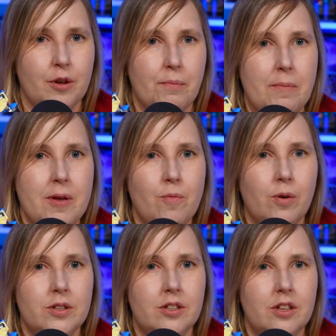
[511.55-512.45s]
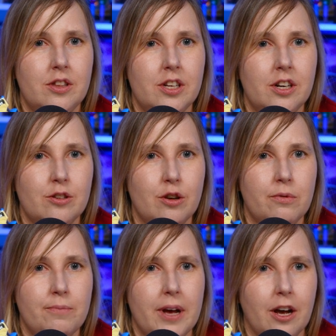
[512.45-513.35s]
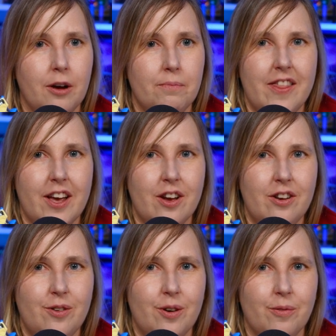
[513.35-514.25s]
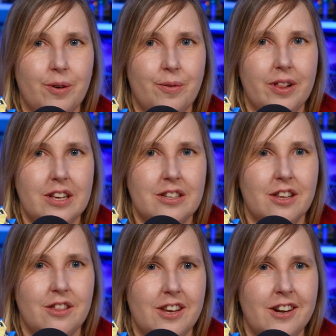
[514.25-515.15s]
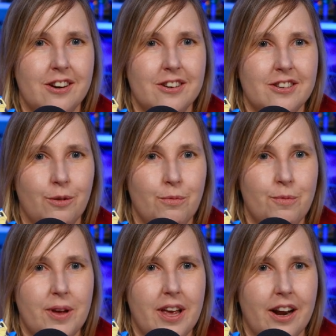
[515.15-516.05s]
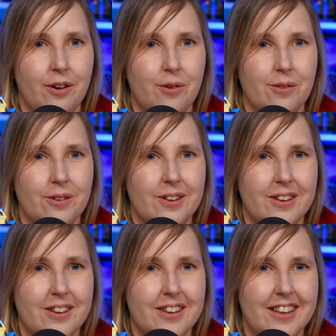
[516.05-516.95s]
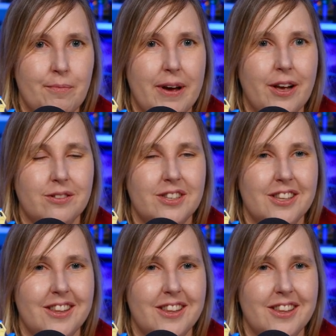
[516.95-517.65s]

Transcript: Maybe once the theaters open back up, they could do a re-release to theaters. That would be kind of cool. I might go see it